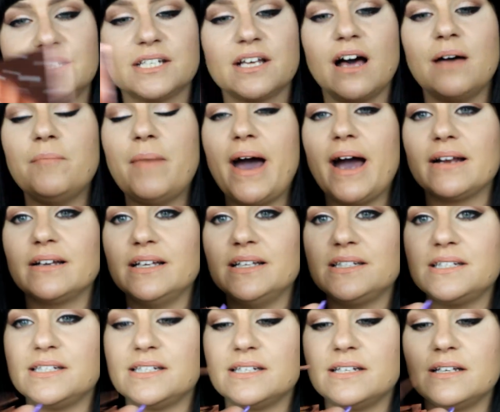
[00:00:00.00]
it's got
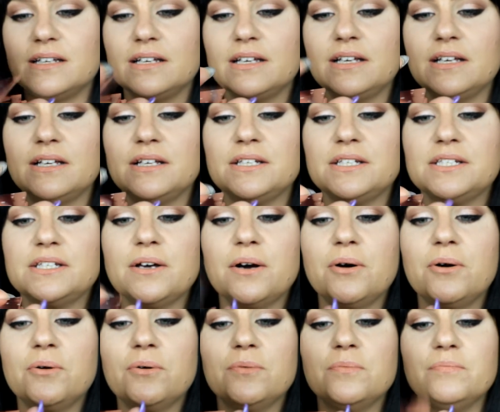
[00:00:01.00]
magnets,
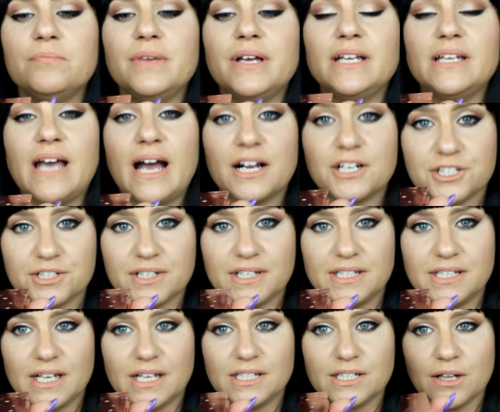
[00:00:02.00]
so it actually
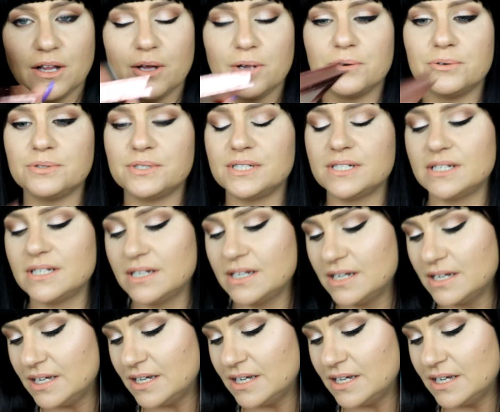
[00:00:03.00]
stays closed.